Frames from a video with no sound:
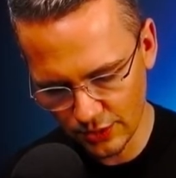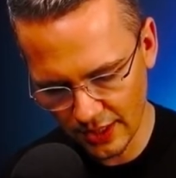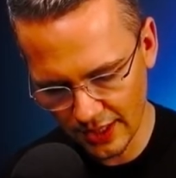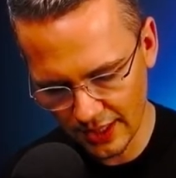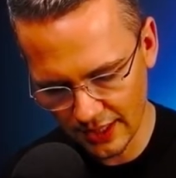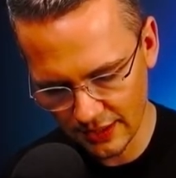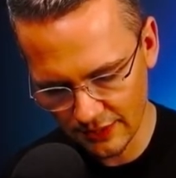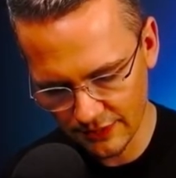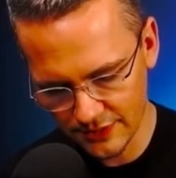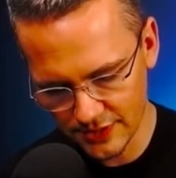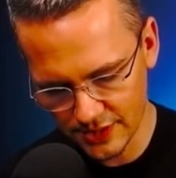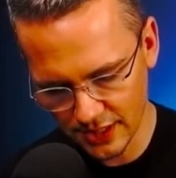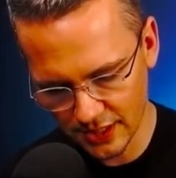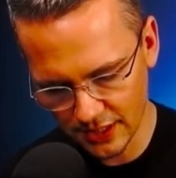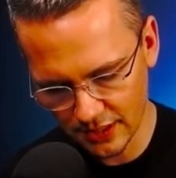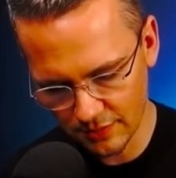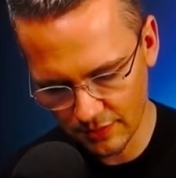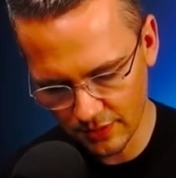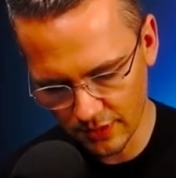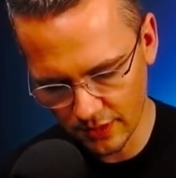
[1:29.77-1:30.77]
have
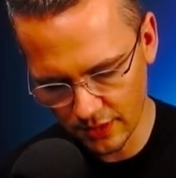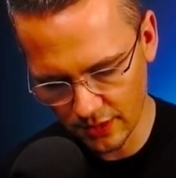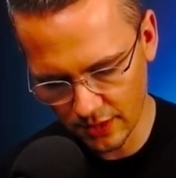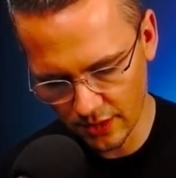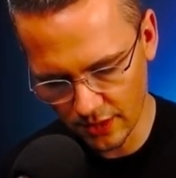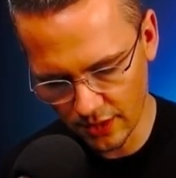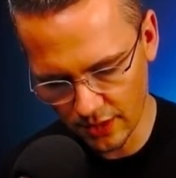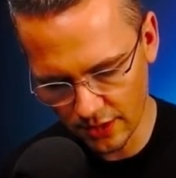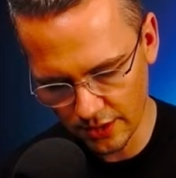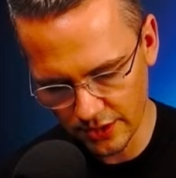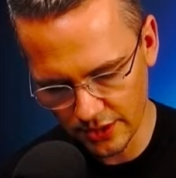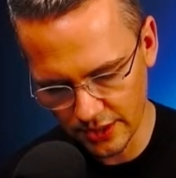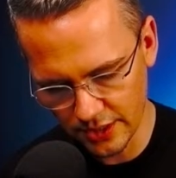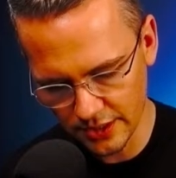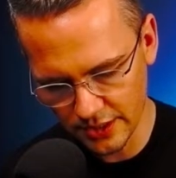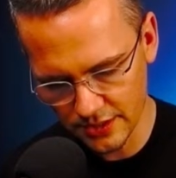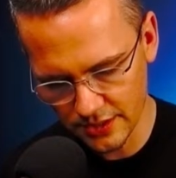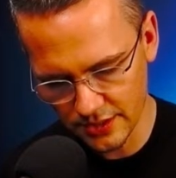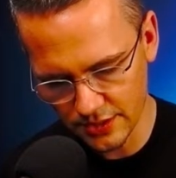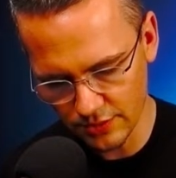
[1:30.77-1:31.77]
some hard
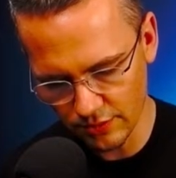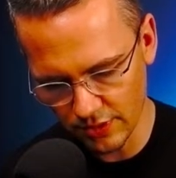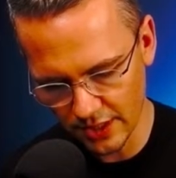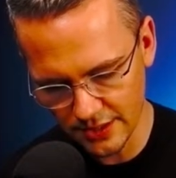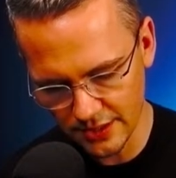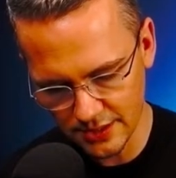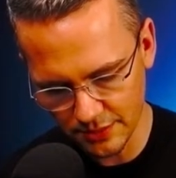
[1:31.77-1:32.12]
disks, right?